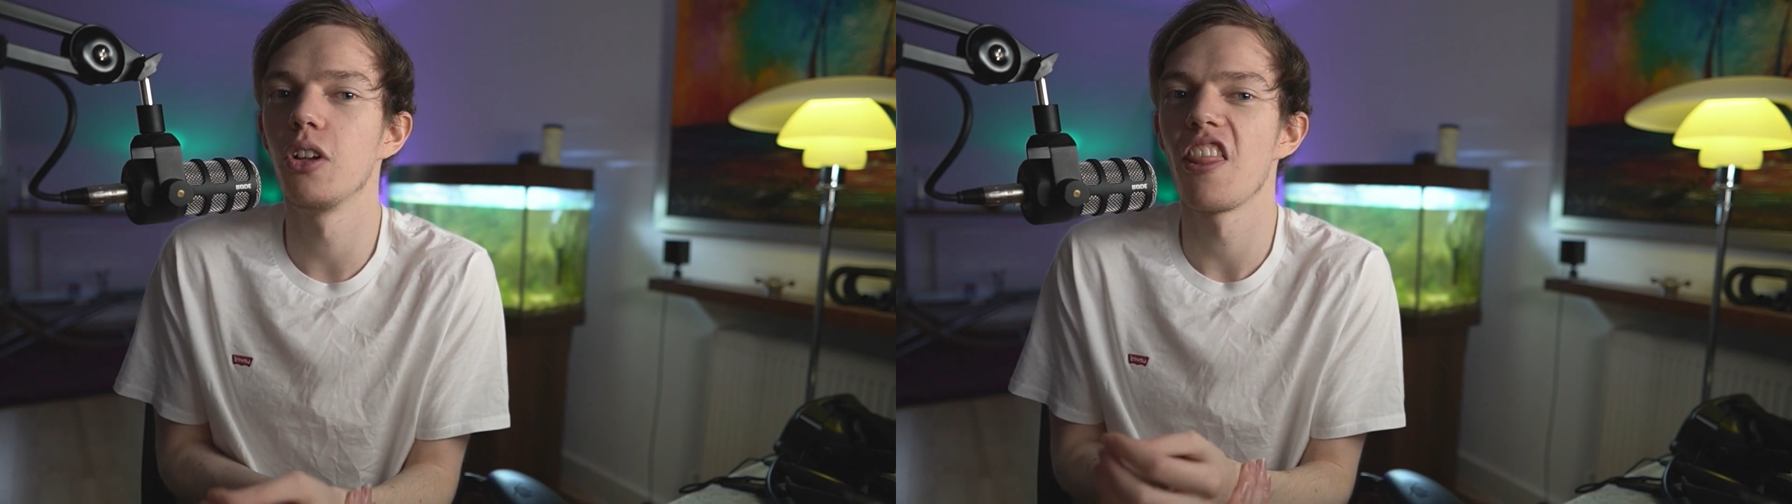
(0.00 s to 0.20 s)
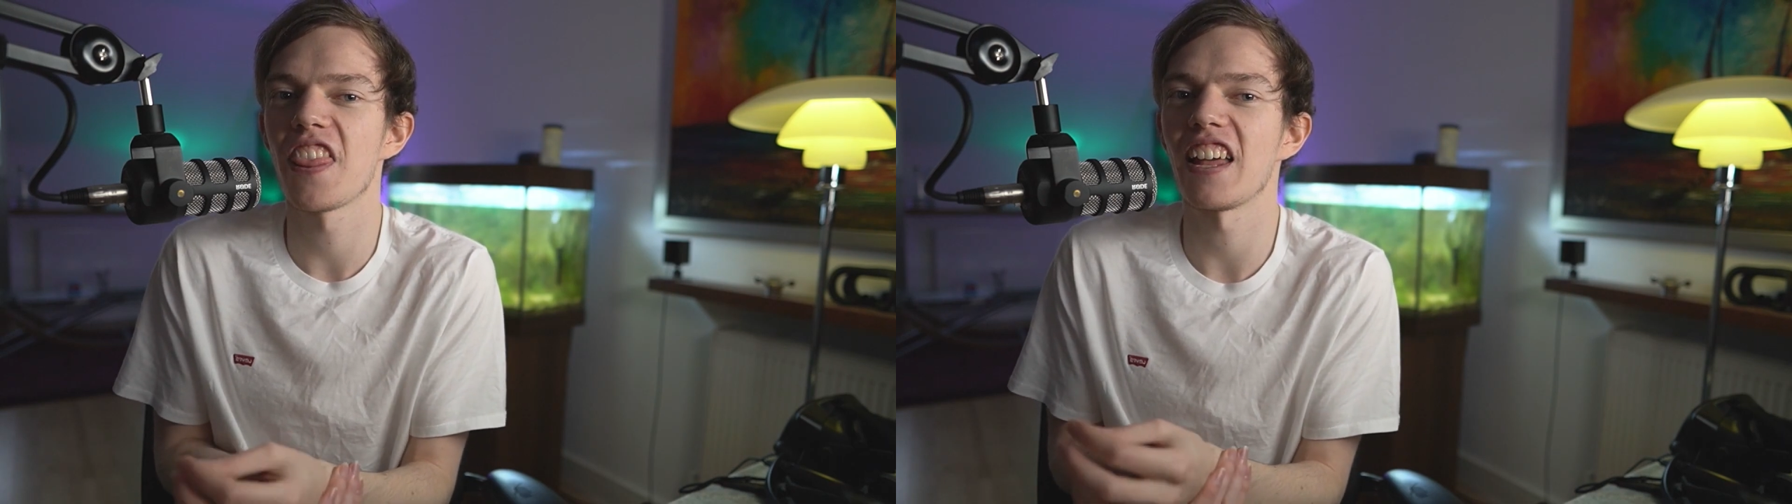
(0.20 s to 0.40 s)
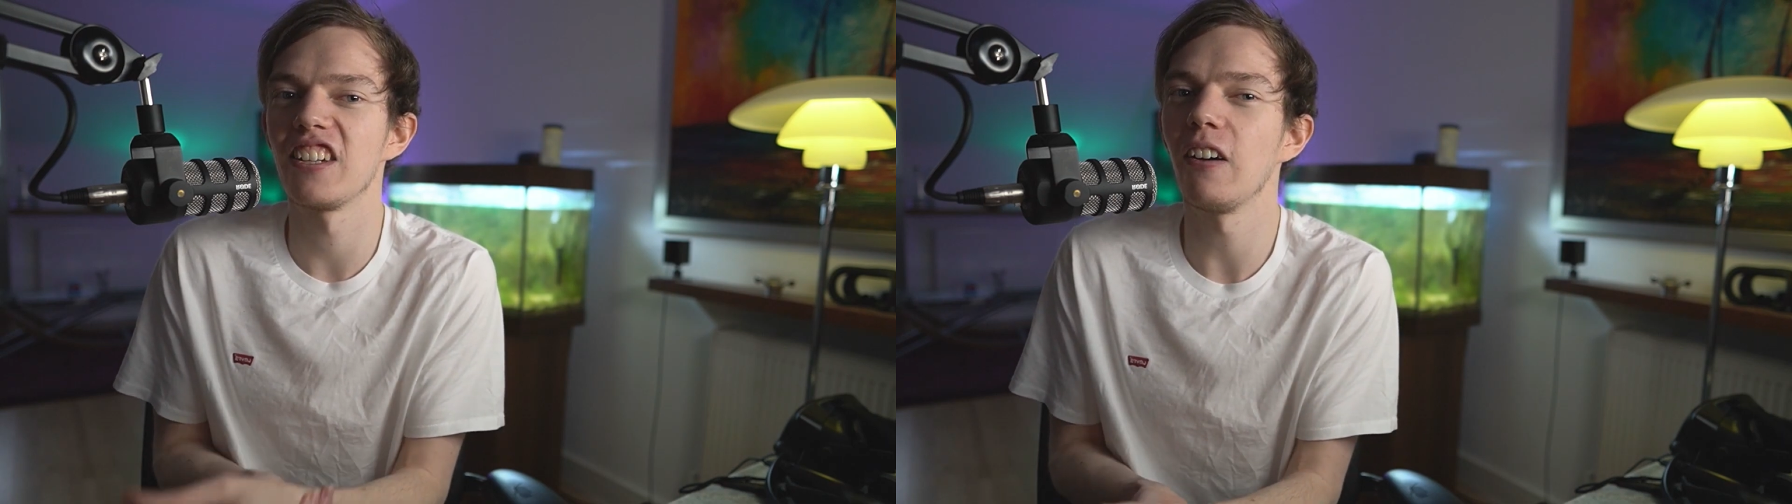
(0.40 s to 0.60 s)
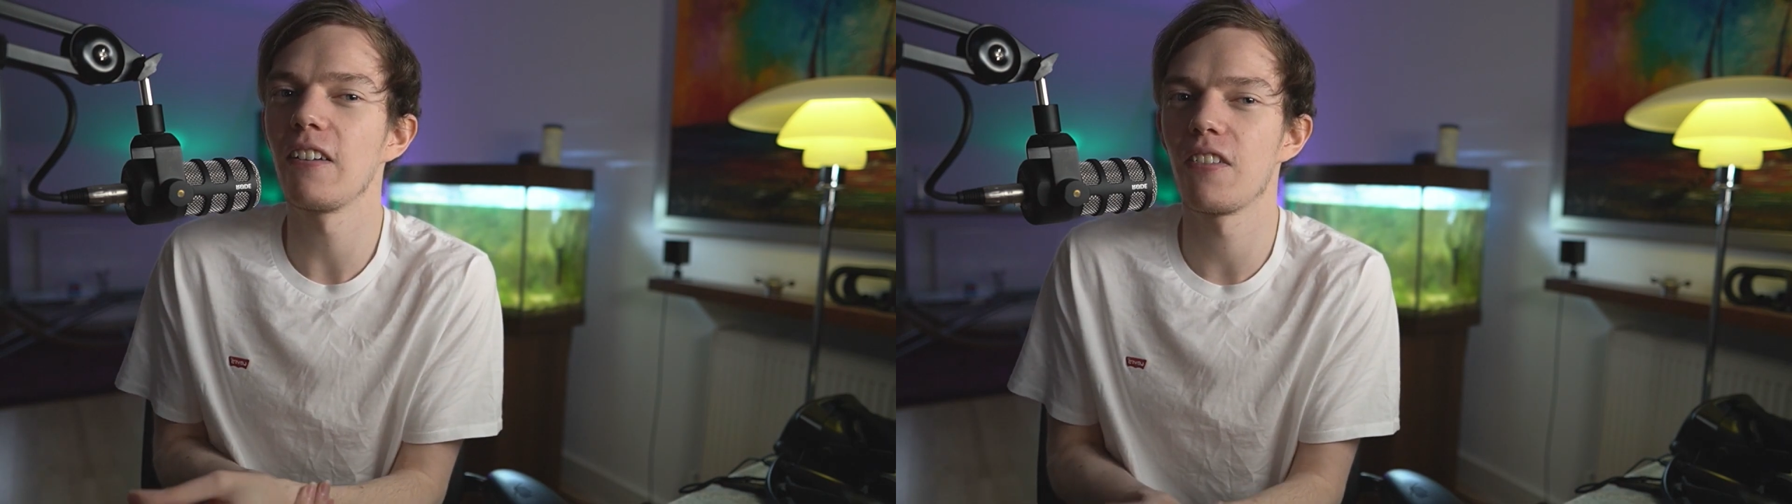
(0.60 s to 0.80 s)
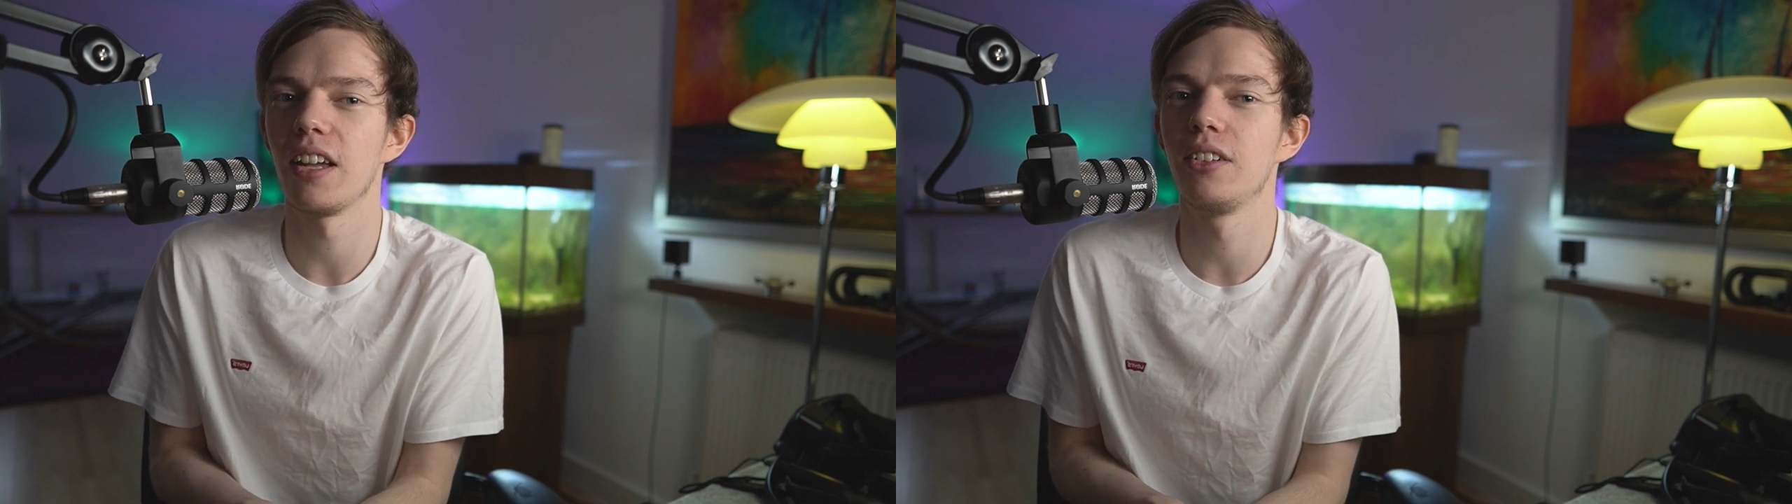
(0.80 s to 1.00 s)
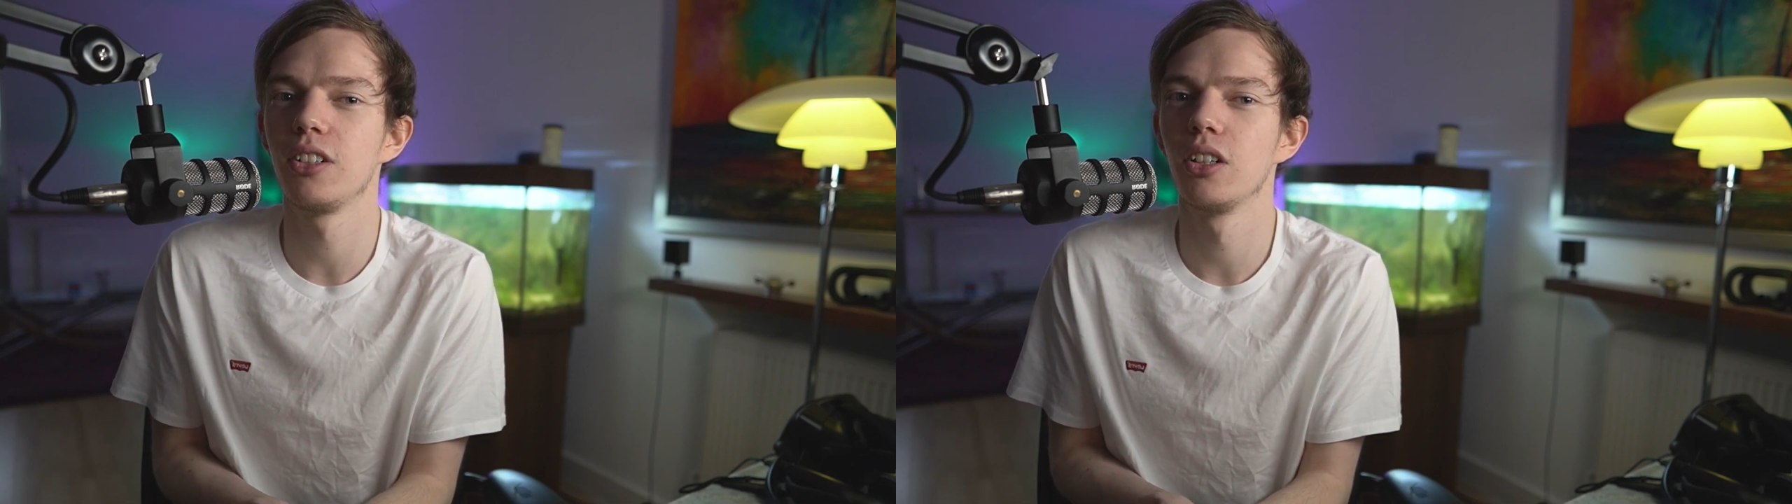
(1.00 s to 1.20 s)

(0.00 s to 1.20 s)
that knife edge,